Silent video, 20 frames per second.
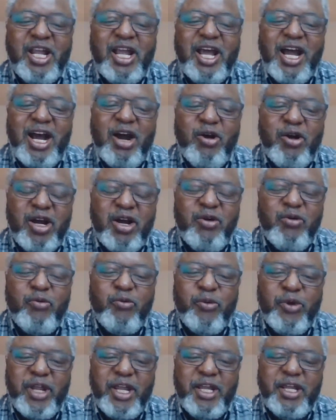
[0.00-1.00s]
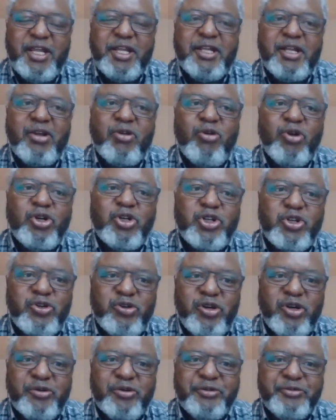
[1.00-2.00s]
how can we
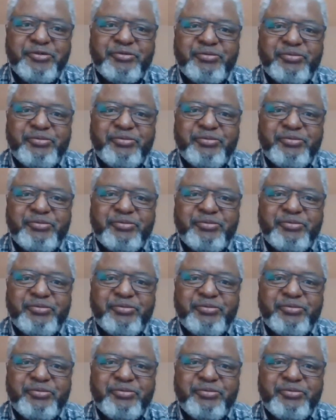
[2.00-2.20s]
control